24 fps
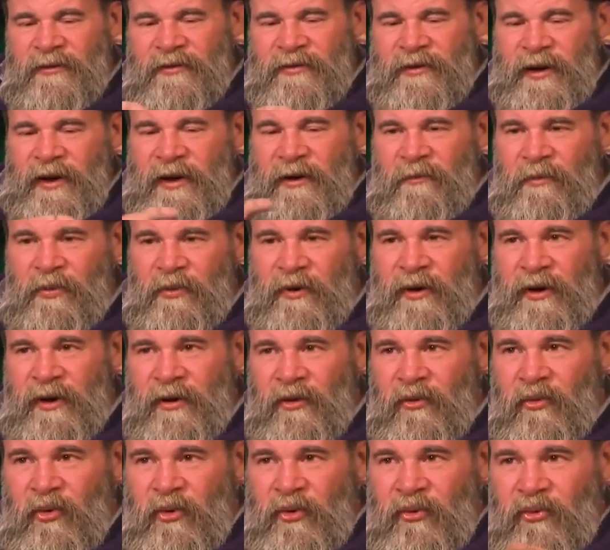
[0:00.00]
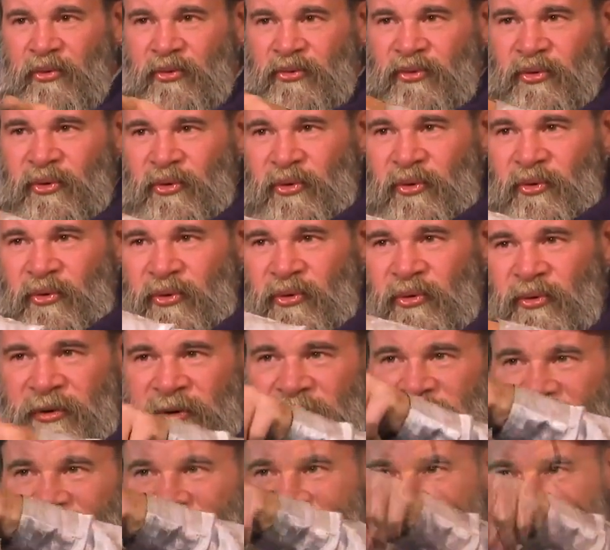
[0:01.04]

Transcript: got to play who's who and